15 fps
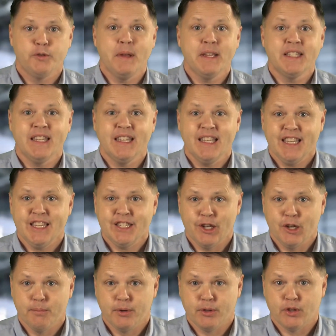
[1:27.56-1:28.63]
which makes it
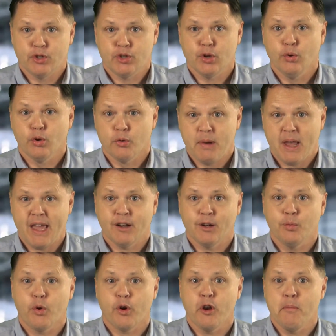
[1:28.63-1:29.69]
easy to put the solar
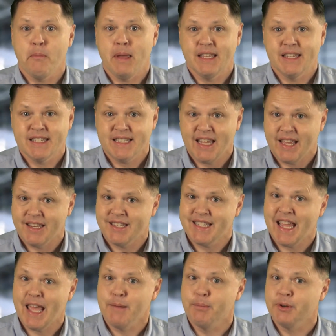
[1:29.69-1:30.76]
panel where it makes
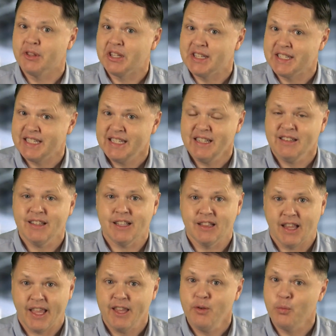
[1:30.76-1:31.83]
sense and put the
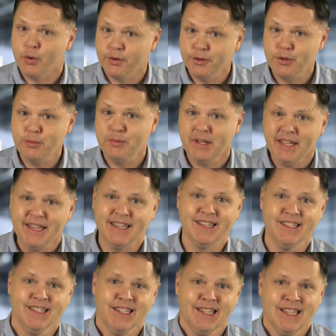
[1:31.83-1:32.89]
ceiling light where you need
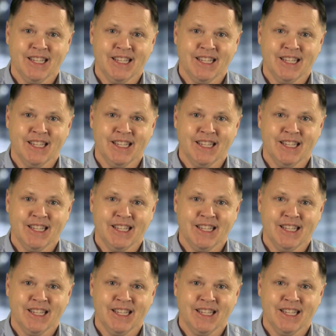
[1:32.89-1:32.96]
it.